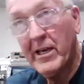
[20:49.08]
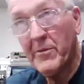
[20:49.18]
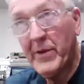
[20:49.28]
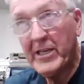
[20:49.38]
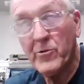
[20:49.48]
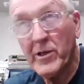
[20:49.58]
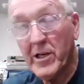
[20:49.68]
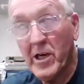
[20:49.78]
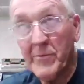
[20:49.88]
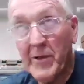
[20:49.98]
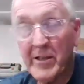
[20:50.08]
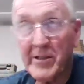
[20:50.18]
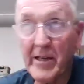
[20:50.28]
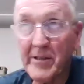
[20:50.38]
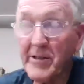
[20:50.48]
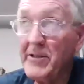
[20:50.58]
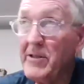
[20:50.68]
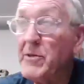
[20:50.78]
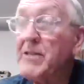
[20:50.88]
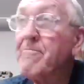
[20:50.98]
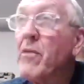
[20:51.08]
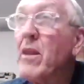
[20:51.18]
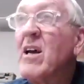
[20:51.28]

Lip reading: I can't imagine what Comcast has to do, but